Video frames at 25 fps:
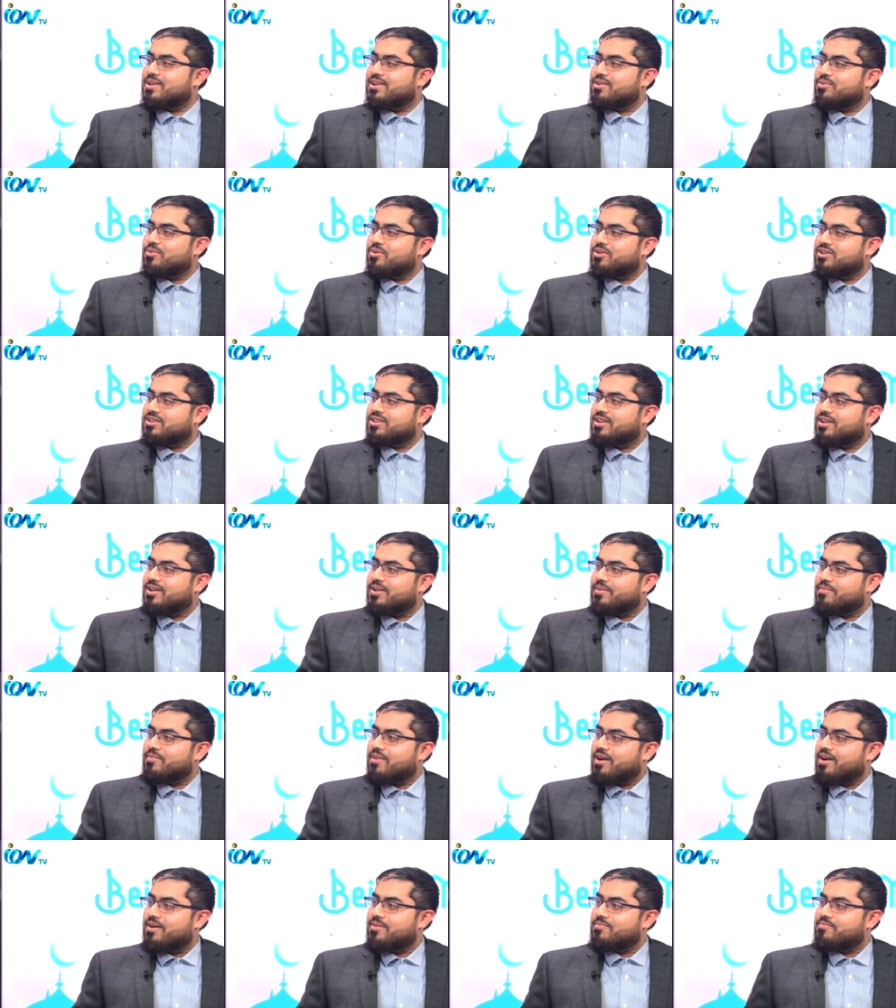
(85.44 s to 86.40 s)
what
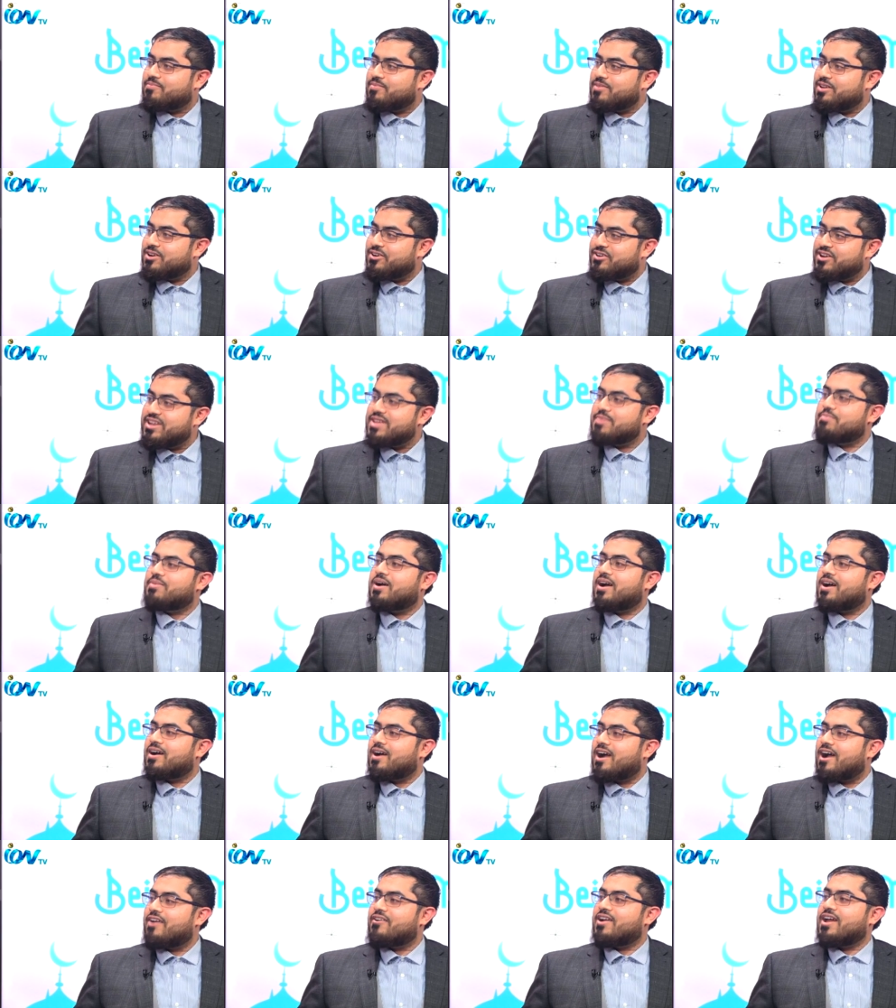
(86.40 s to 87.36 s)

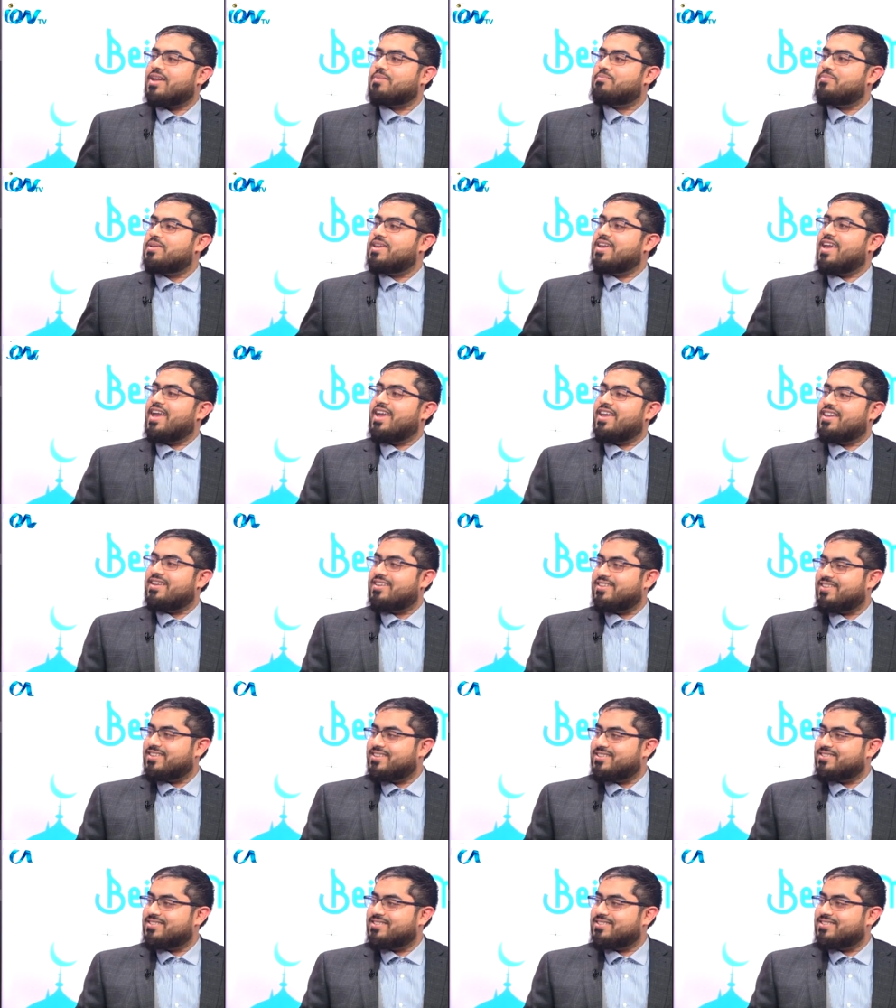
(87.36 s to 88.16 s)
RIBA, R-I-B-A is?